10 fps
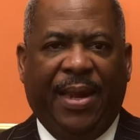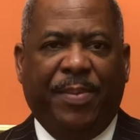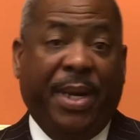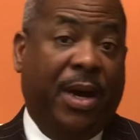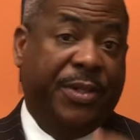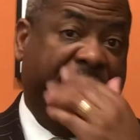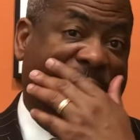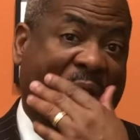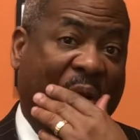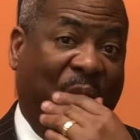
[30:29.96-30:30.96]
Because
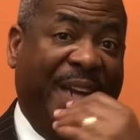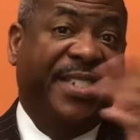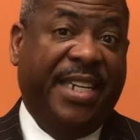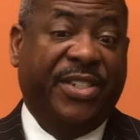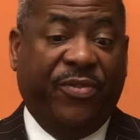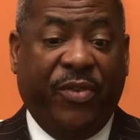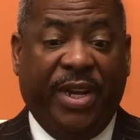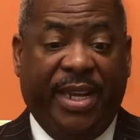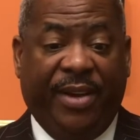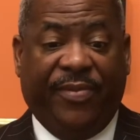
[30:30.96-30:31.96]
this grace is a free
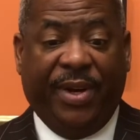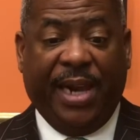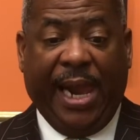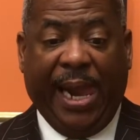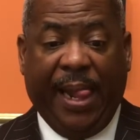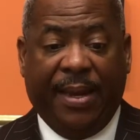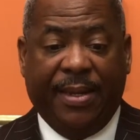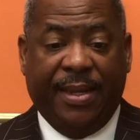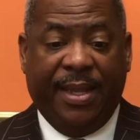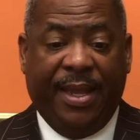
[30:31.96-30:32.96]
gift for God.
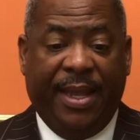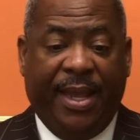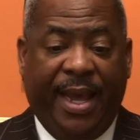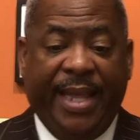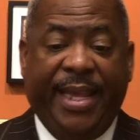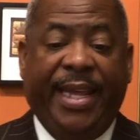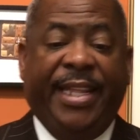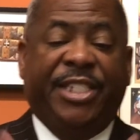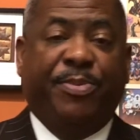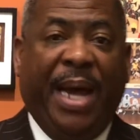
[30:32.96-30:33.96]
And it
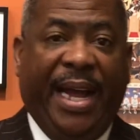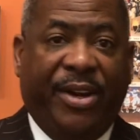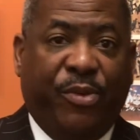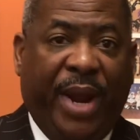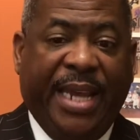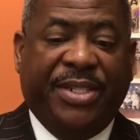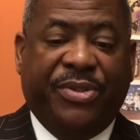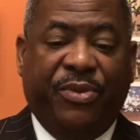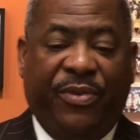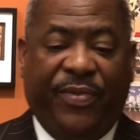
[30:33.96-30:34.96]
is by grace
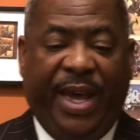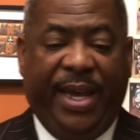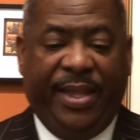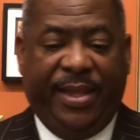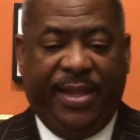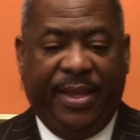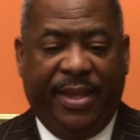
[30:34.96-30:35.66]
through faith.